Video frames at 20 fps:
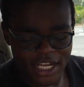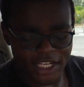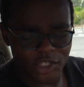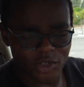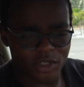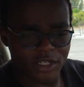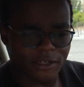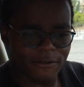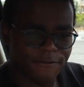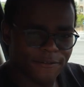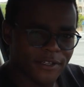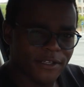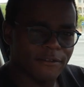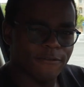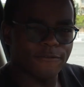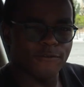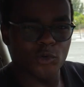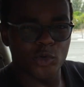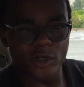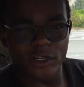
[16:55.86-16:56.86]
and you could fit
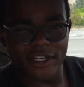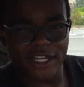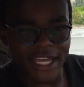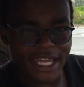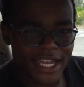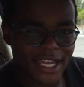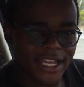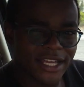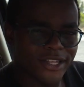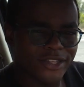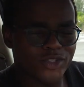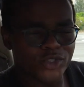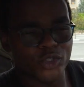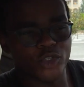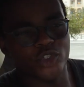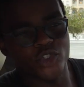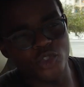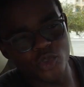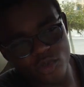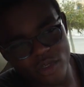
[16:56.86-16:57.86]
4 cans
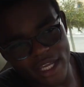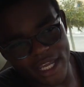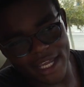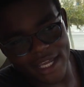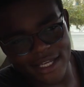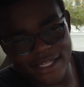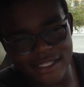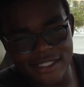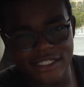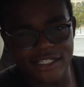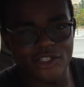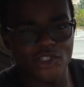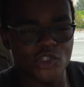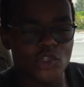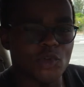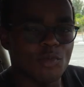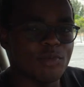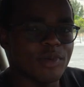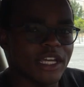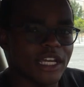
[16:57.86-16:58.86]
or 2 cans and
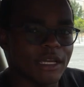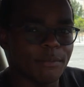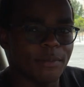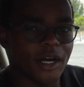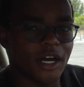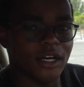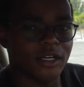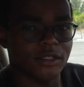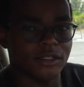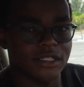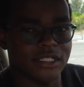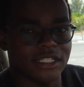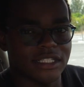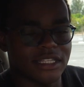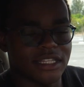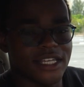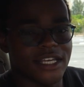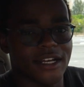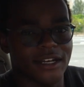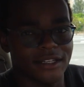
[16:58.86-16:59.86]
2 big bottles
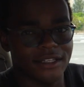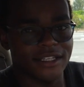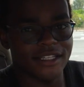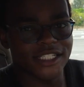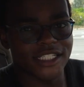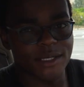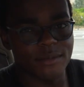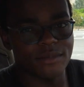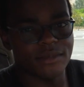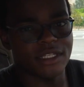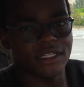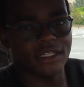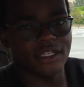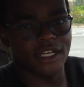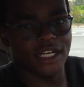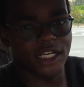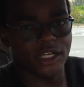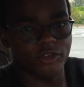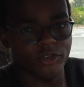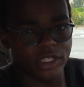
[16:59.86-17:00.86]
in there. That's something
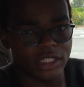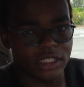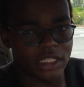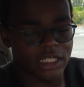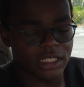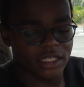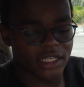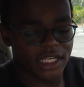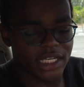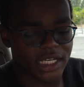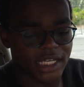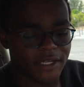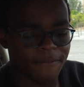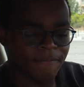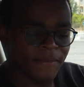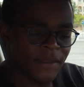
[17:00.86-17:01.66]
that I really like.